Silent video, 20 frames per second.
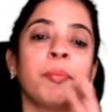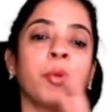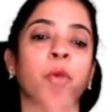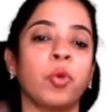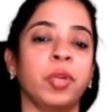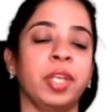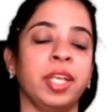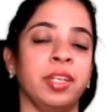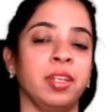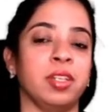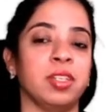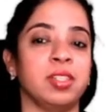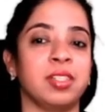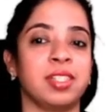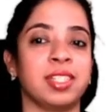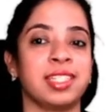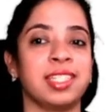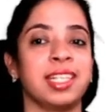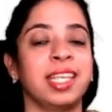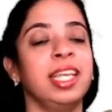protein,
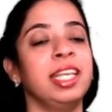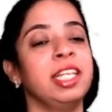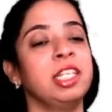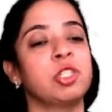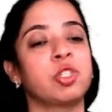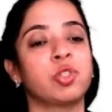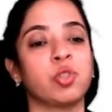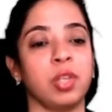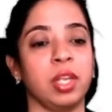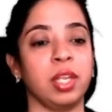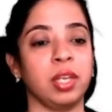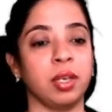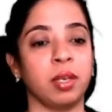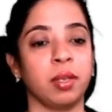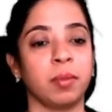jaise ki insulin.